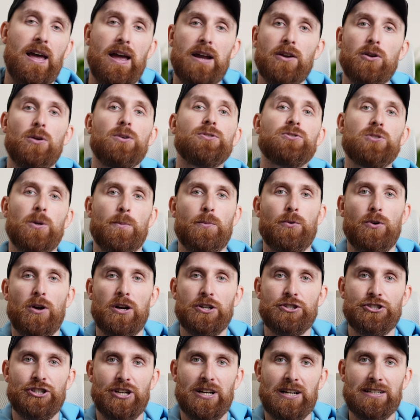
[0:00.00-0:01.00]
and also
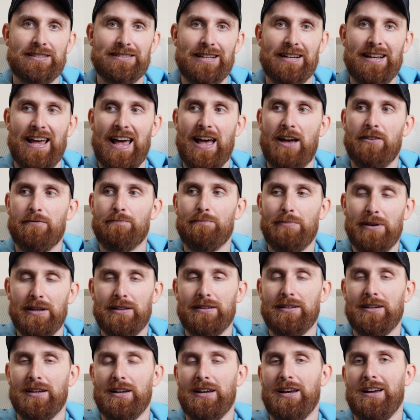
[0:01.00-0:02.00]
projects that have
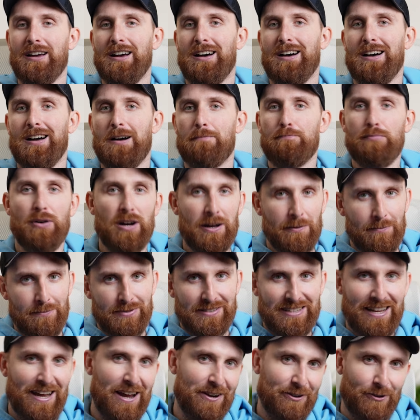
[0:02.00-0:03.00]
been uh,
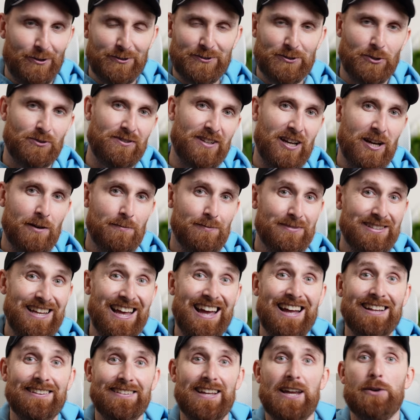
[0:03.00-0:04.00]
pumped and also also dumped
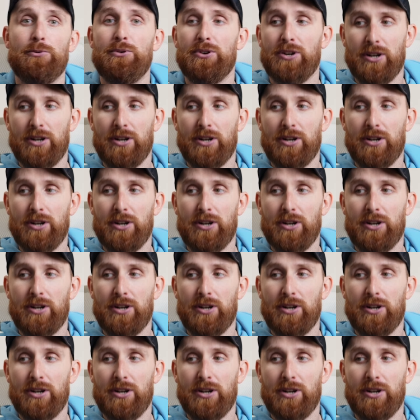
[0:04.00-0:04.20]
and they